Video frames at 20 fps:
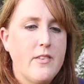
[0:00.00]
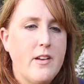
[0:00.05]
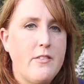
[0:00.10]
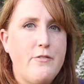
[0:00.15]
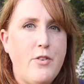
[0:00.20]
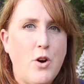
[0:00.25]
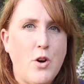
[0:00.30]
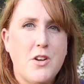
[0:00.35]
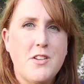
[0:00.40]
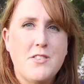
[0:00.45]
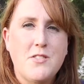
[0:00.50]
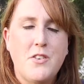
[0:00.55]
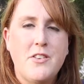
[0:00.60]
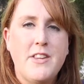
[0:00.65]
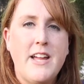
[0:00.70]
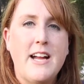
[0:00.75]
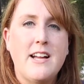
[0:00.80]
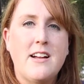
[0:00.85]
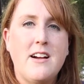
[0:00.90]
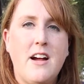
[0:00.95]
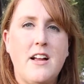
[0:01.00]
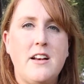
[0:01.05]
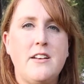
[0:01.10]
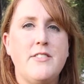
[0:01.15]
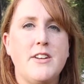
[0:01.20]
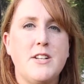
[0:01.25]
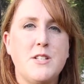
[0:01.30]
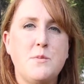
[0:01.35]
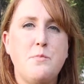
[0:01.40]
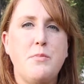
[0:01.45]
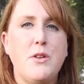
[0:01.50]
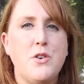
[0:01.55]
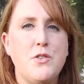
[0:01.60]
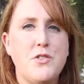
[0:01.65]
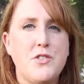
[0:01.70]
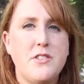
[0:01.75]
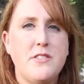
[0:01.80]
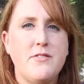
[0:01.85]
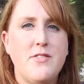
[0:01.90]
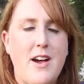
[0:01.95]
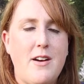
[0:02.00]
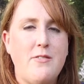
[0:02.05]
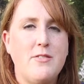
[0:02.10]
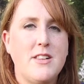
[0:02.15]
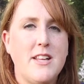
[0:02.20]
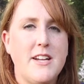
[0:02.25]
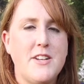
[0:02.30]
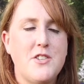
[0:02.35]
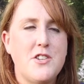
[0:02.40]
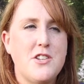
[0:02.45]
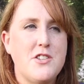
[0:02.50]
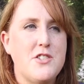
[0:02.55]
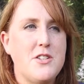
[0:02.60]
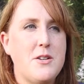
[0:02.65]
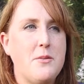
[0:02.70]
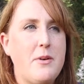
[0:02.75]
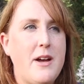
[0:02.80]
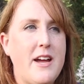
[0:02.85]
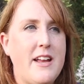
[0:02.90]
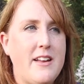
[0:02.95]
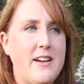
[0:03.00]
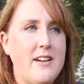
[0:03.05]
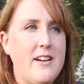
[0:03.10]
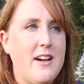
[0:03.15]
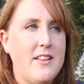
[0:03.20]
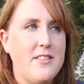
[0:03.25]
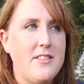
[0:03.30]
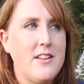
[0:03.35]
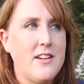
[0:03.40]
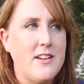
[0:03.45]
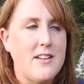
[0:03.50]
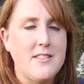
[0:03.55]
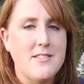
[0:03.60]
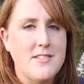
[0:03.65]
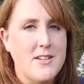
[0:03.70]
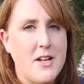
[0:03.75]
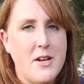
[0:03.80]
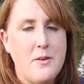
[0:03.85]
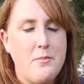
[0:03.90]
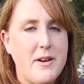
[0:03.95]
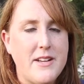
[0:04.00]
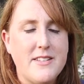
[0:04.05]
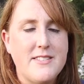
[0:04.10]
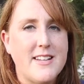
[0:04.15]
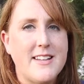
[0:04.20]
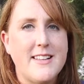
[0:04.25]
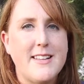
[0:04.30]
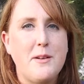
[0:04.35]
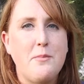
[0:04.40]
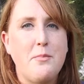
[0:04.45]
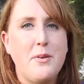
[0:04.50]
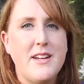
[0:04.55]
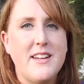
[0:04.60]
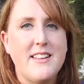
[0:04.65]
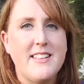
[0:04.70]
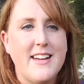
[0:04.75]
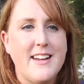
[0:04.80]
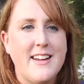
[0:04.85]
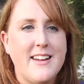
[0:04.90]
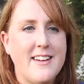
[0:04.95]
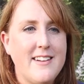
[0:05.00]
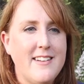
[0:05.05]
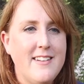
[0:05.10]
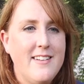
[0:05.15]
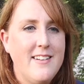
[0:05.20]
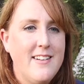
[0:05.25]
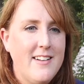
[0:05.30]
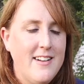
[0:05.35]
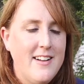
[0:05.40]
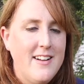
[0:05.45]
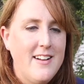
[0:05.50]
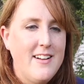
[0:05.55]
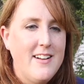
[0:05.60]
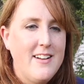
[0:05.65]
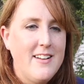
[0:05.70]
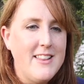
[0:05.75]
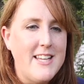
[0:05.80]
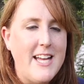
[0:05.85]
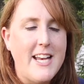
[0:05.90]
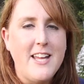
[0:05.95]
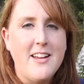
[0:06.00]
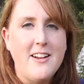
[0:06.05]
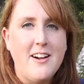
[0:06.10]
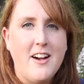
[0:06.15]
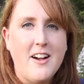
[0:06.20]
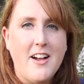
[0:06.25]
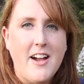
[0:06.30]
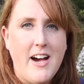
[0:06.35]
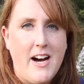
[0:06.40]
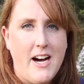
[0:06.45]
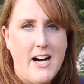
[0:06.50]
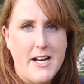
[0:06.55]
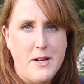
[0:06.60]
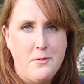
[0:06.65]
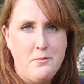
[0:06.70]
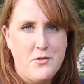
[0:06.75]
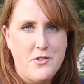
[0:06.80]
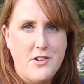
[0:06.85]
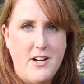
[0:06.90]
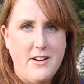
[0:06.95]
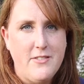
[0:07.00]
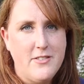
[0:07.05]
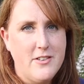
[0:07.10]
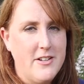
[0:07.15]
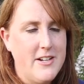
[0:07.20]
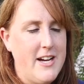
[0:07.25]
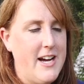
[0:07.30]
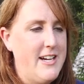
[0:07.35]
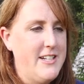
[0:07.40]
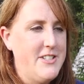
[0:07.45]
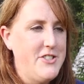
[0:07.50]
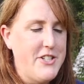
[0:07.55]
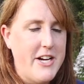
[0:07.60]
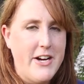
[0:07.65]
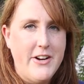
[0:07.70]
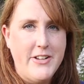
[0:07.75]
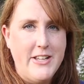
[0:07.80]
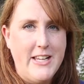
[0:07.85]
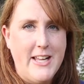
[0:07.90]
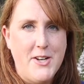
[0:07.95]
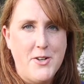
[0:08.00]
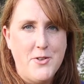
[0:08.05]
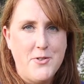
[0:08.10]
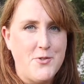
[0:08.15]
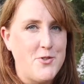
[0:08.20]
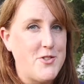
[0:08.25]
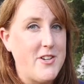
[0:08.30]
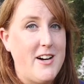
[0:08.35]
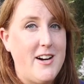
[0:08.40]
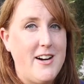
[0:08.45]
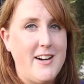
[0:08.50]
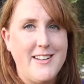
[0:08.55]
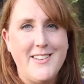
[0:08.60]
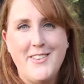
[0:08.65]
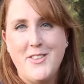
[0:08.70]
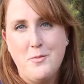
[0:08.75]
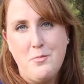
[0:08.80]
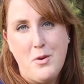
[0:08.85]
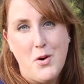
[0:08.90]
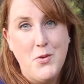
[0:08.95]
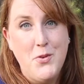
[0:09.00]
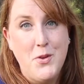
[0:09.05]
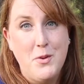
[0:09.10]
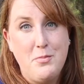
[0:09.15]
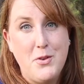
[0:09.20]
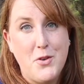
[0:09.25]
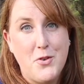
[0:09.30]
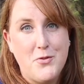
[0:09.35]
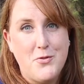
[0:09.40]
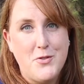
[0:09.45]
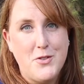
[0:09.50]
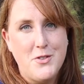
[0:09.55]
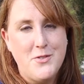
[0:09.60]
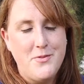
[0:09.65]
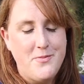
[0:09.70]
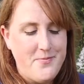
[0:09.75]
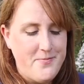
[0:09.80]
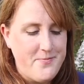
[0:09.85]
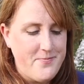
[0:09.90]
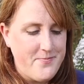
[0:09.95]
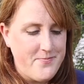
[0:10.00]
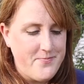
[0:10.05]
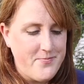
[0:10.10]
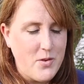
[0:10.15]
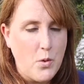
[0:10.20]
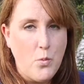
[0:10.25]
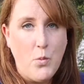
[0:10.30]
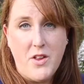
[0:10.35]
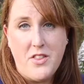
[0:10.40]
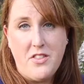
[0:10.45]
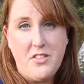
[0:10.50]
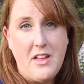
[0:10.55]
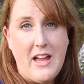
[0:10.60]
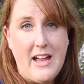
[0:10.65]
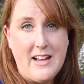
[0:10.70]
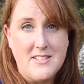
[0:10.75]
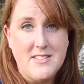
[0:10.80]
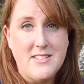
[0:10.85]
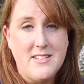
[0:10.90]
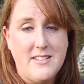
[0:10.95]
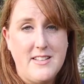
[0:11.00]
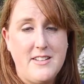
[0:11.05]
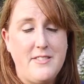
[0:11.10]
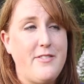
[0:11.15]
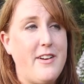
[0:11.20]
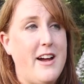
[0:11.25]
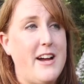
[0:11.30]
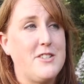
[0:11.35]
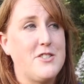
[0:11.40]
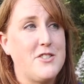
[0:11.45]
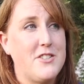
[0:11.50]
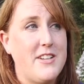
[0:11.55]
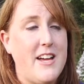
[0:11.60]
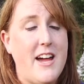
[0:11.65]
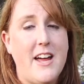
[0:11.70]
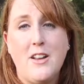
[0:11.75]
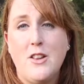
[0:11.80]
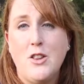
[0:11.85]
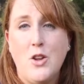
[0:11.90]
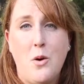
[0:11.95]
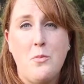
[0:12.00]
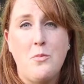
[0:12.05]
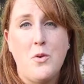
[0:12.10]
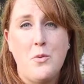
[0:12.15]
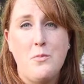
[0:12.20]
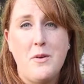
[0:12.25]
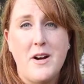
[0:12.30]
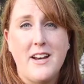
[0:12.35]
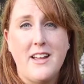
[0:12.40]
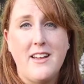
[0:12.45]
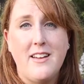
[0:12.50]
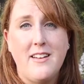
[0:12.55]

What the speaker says: focus on that kind of explosion of that relationship. And I think it's going to basically be like Lady Gaga, Adam Driver, and Jared Leto star in The Bold and the Beautiful, with excellent fashion and a lot more money.